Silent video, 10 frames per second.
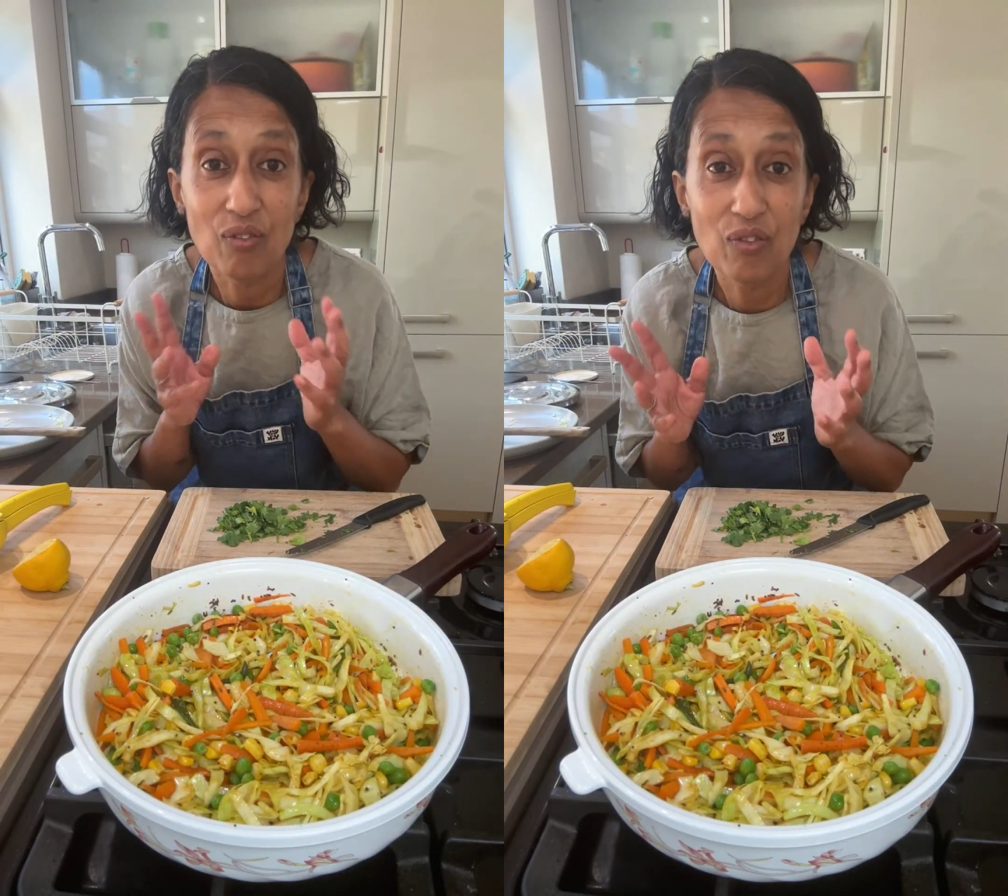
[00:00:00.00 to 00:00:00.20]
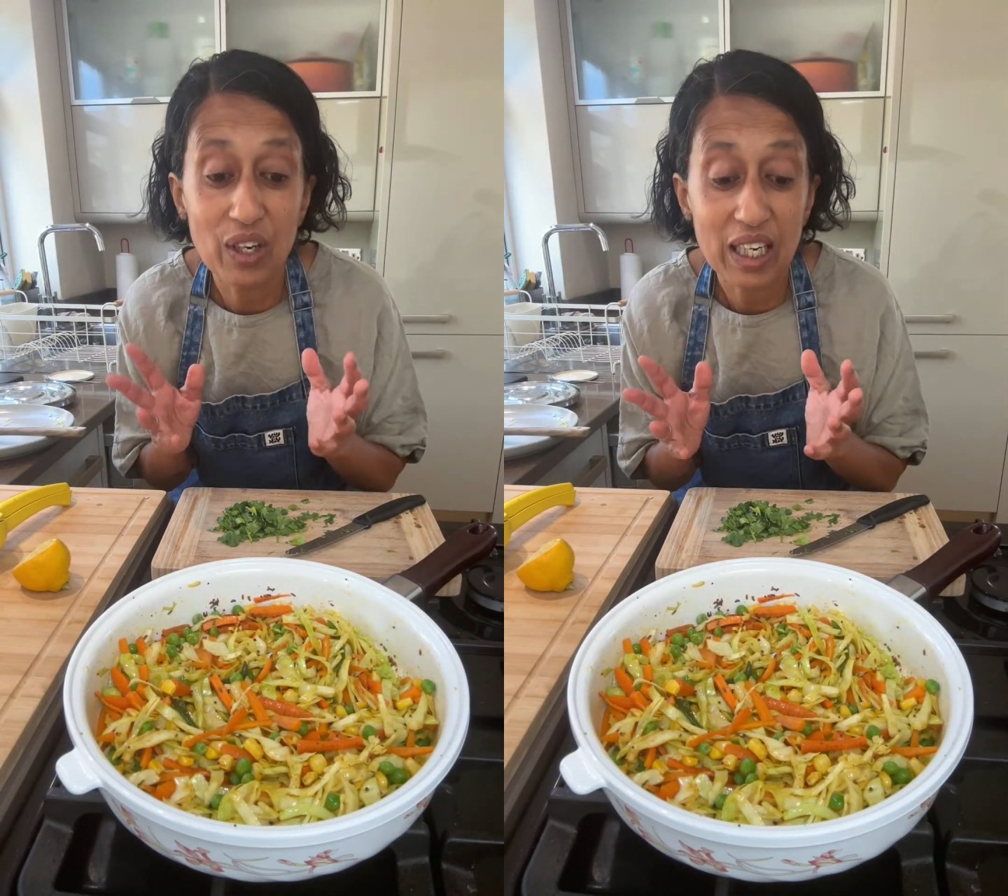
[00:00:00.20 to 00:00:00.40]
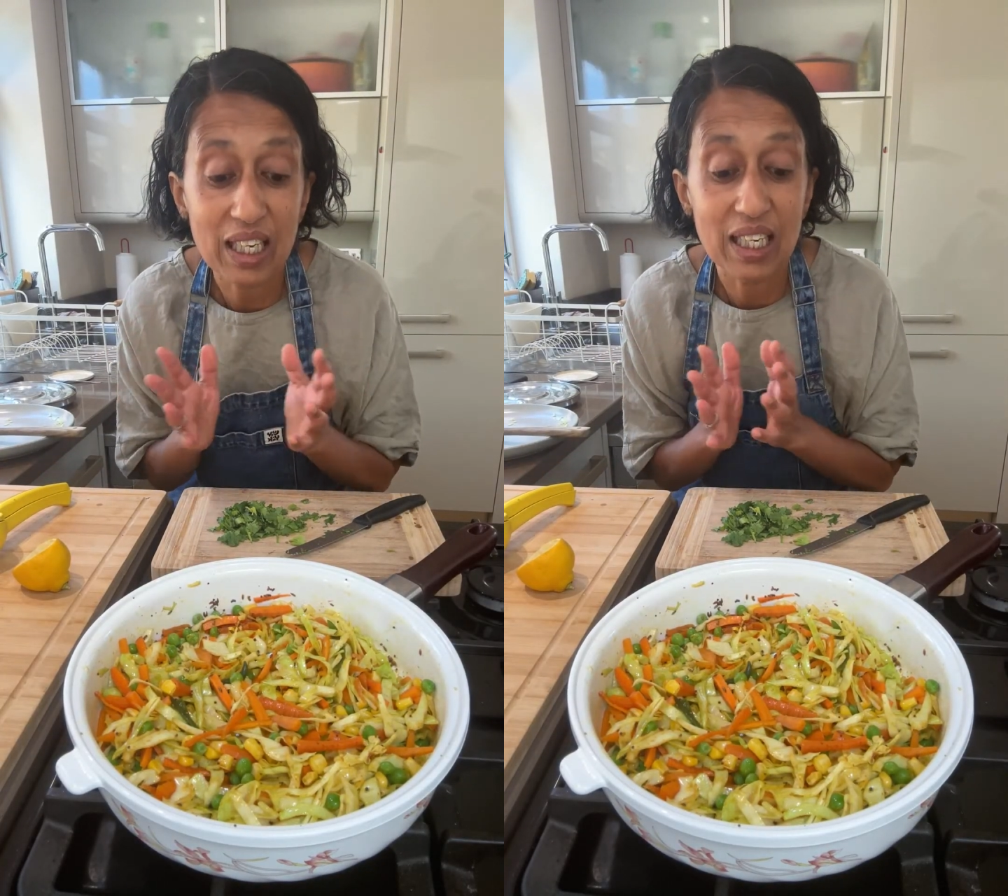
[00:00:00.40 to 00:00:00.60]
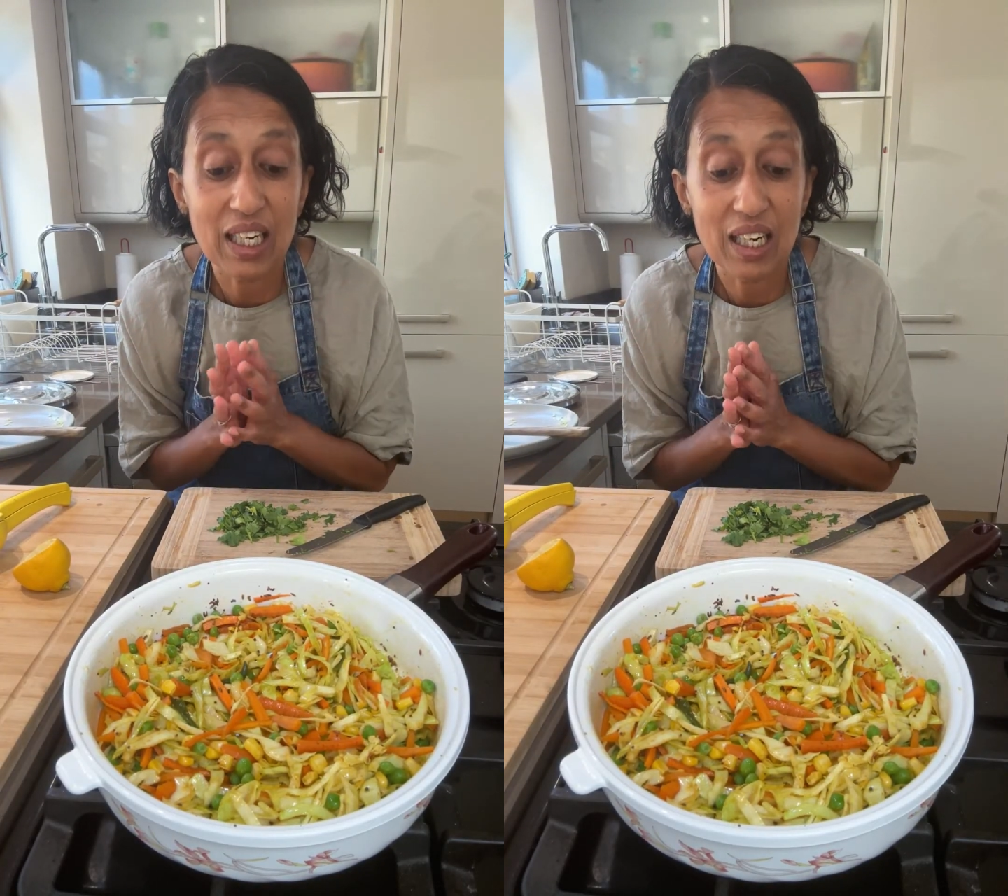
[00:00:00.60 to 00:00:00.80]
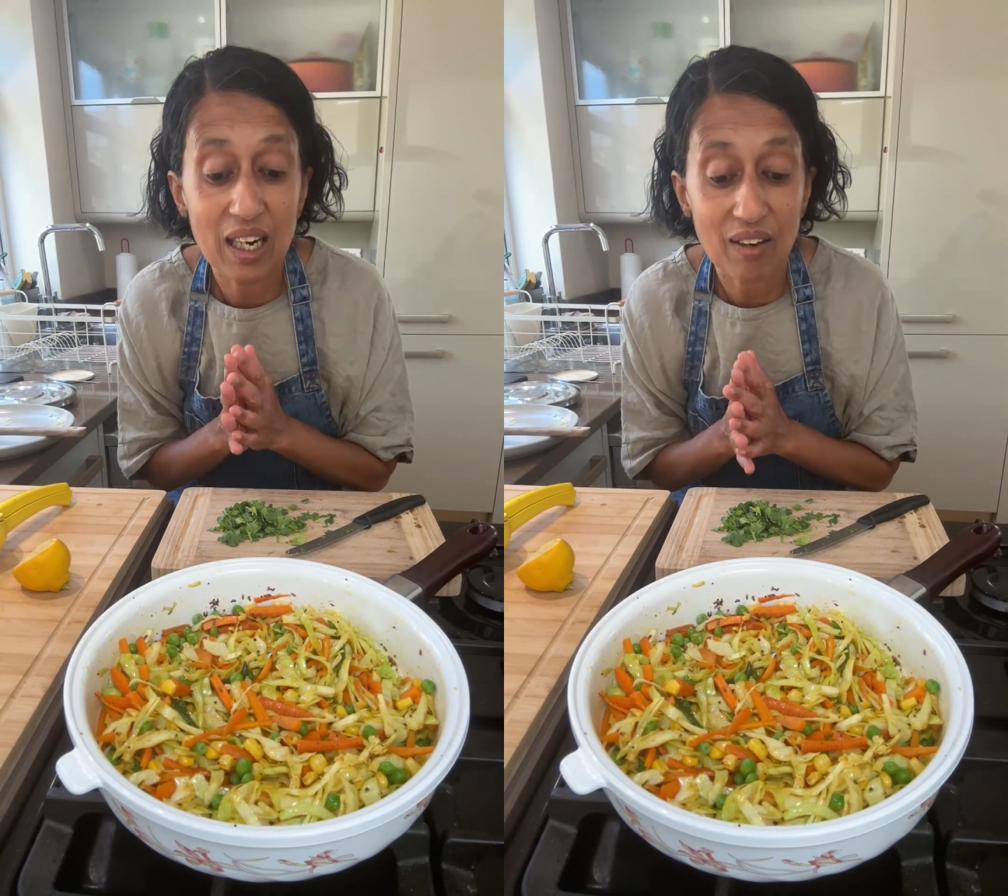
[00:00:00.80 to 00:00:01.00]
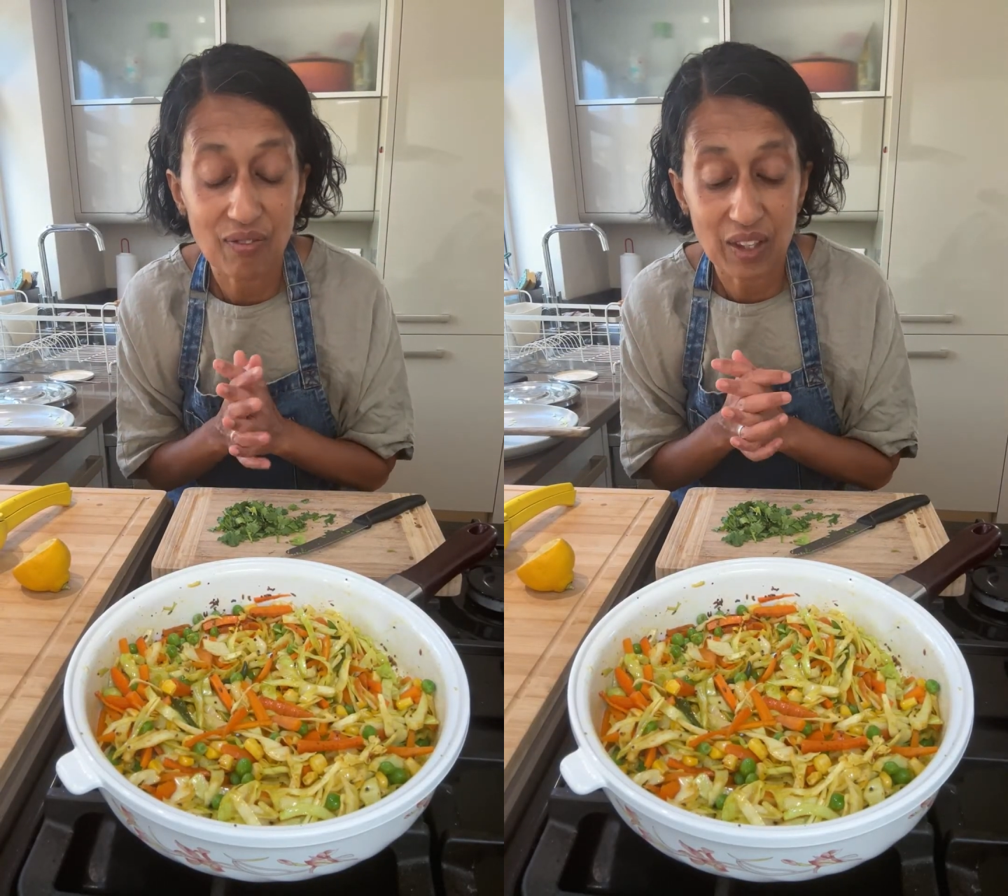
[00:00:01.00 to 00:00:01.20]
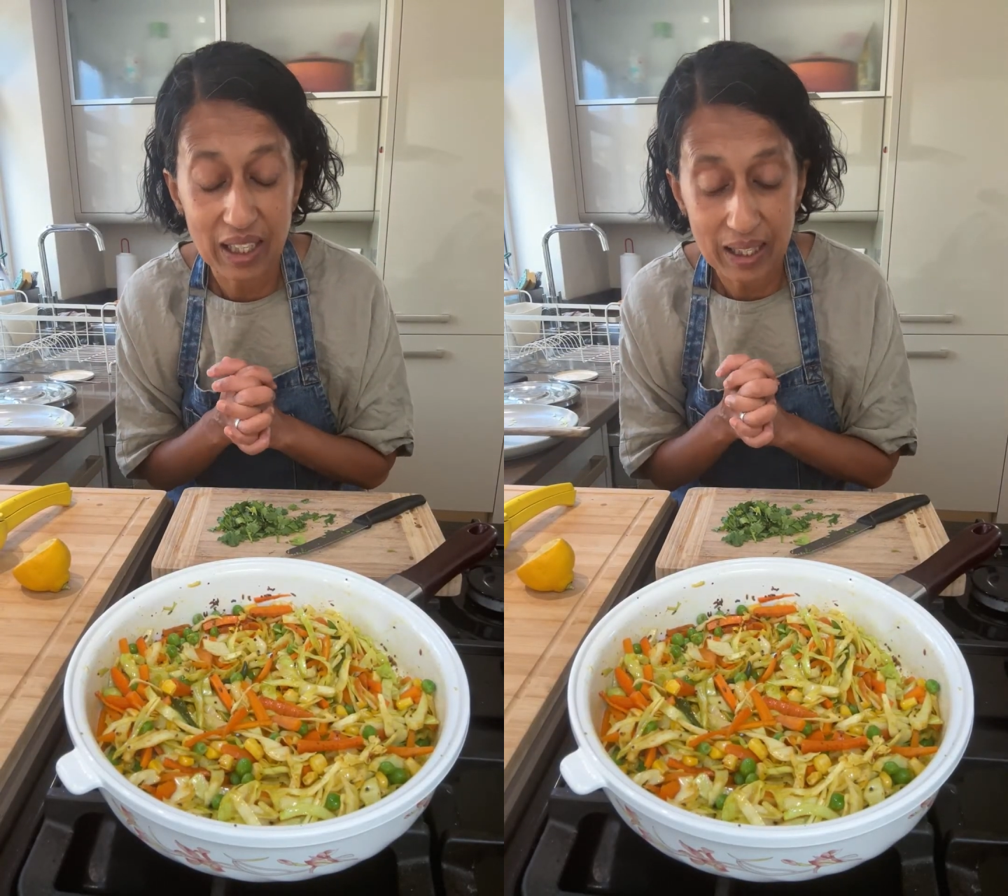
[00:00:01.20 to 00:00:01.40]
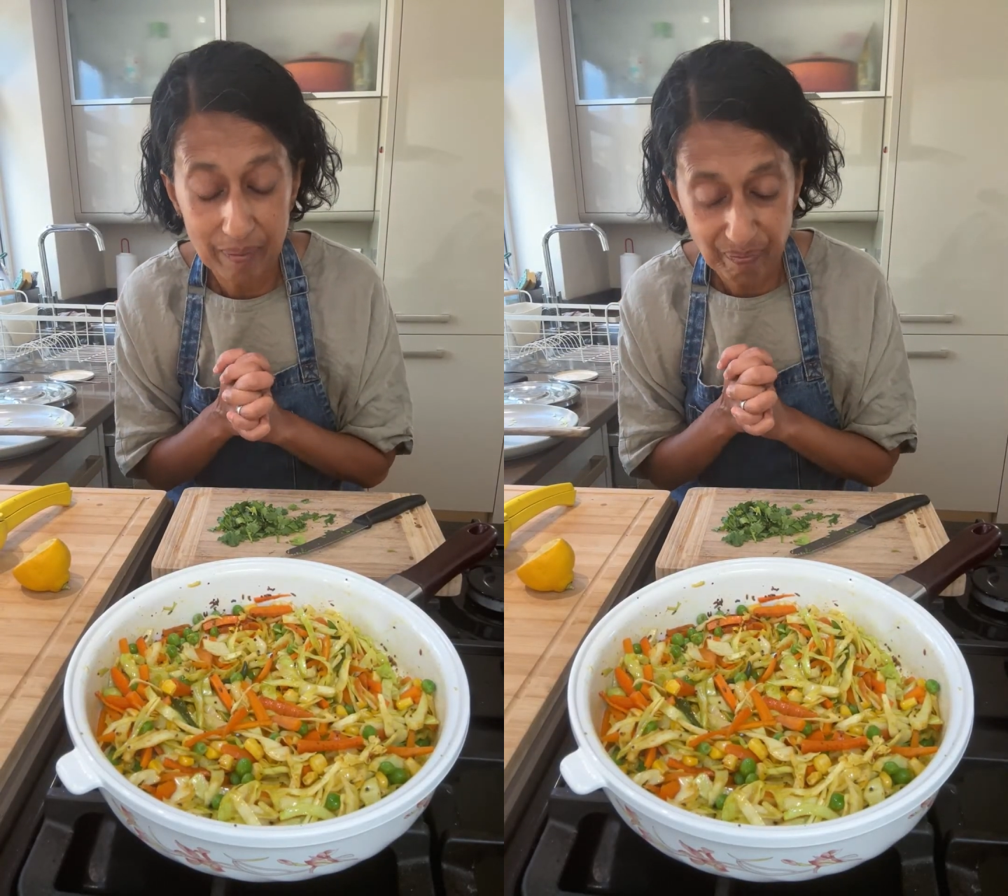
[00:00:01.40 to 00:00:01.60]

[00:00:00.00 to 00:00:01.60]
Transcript: really lovely